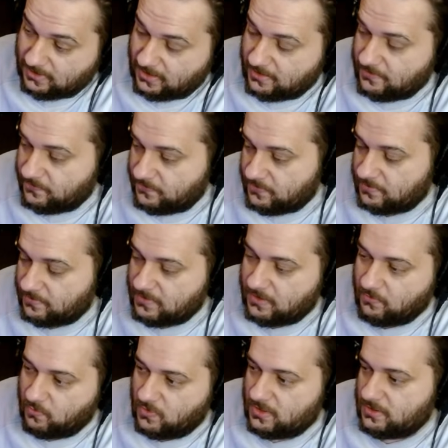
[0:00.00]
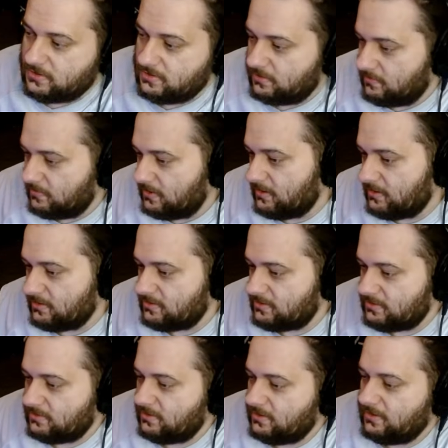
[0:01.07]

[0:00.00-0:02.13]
How do you feel about wind turbines?